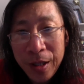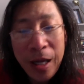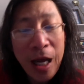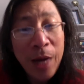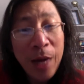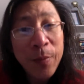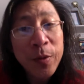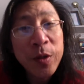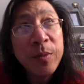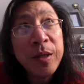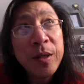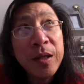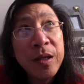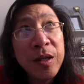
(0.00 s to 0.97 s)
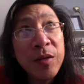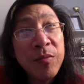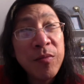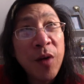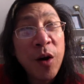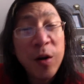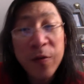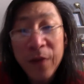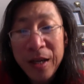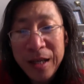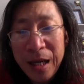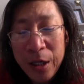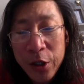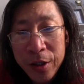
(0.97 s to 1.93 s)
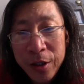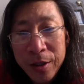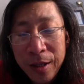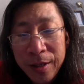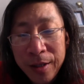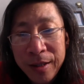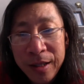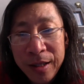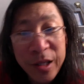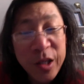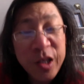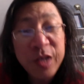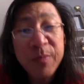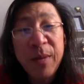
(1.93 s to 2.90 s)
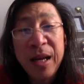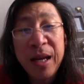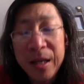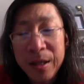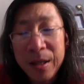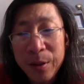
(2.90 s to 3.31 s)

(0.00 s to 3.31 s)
happened to be on vacation, I think in Spain